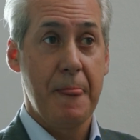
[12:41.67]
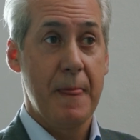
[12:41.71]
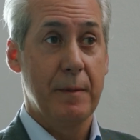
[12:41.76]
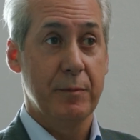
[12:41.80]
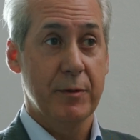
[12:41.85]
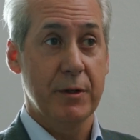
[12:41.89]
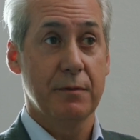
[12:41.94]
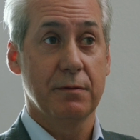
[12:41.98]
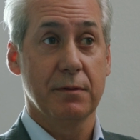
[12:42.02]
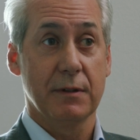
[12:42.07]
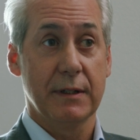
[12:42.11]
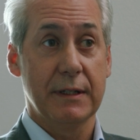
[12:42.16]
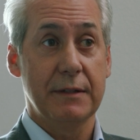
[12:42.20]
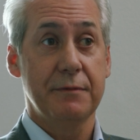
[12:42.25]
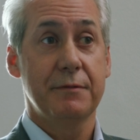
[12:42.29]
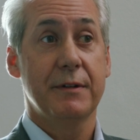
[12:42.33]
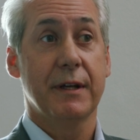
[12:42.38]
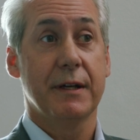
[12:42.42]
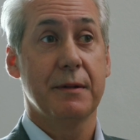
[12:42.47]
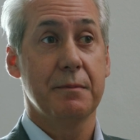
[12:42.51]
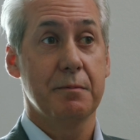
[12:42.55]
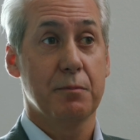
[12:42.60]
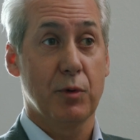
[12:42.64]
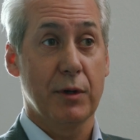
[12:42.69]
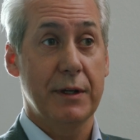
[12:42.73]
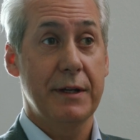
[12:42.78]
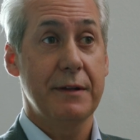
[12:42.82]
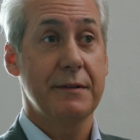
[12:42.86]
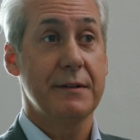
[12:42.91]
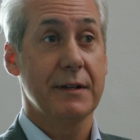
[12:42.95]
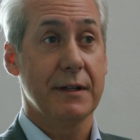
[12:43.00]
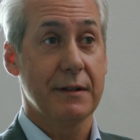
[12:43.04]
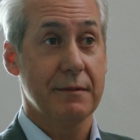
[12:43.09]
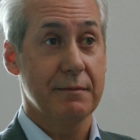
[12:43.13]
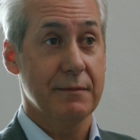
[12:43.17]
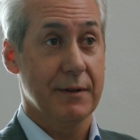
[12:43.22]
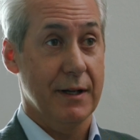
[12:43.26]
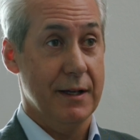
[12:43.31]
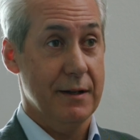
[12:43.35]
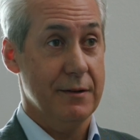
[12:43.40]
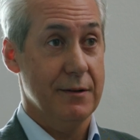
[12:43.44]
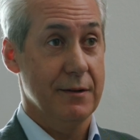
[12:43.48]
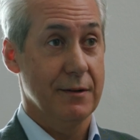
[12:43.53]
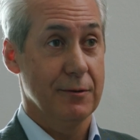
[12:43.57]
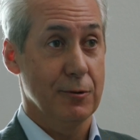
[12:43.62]
You've lived and breathed
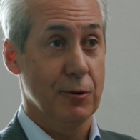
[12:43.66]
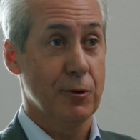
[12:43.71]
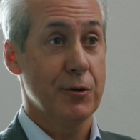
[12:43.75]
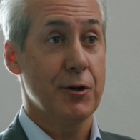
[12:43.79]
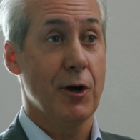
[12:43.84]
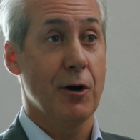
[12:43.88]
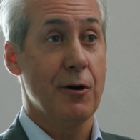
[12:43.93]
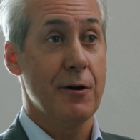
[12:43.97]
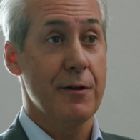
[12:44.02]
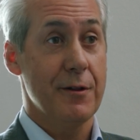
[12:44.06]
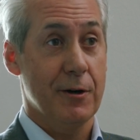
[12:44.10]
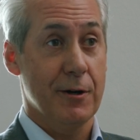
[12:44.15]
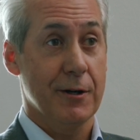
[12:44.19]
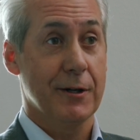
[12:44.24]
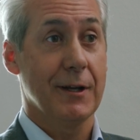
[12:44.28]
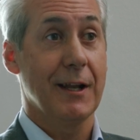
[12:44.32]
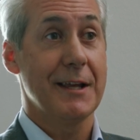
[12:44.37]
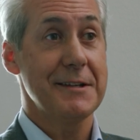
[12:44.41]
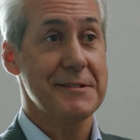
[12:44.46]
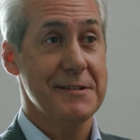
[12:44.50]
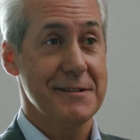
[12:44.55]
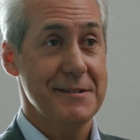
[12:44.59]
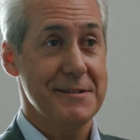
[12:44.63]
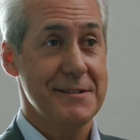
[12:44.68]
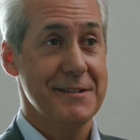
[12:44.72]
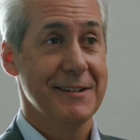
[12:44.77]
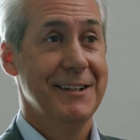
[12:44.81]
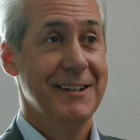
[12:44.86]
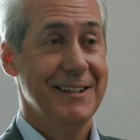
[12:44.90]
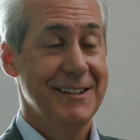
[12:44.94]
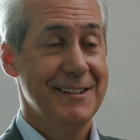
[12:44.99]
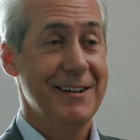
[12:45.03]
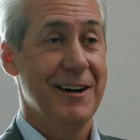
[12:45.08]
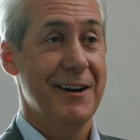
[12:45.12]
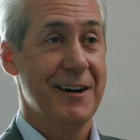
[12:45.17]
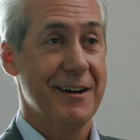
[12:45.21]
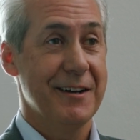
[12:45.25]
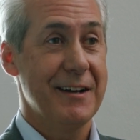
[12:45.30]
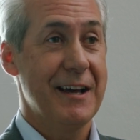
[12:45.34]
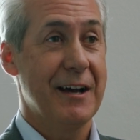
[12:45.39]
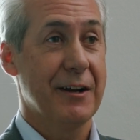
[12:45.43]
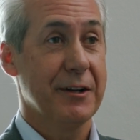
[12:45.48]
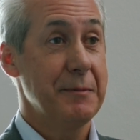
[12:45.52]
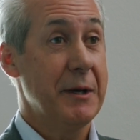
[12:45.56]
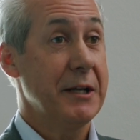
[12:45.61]
and learned all the hard lessons on
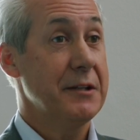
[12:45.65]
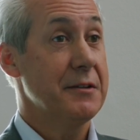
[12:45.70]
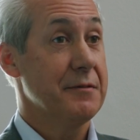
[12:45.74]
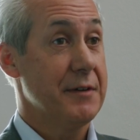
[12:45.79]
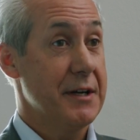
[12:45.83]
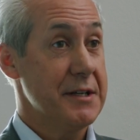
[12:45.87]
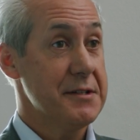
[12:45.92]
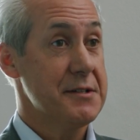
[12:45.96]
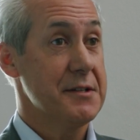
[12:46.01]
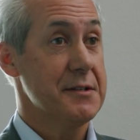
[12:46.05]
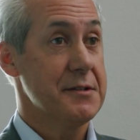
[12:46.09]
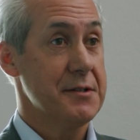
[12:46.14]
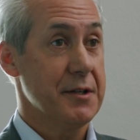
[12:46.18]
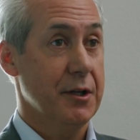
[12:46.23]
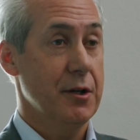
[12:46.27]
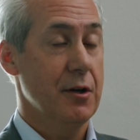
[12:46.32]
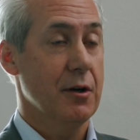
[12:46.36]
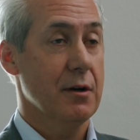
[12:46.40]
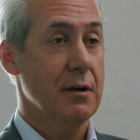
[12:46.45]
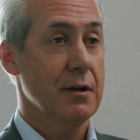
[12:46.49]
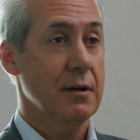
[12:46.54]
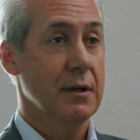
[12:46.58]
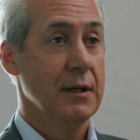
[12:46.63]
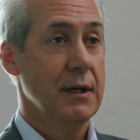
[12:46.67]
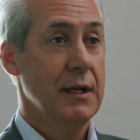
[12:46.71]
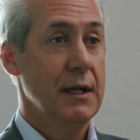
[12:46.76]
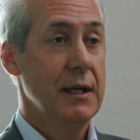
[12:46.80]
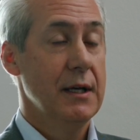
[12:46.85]
how to make devices secure.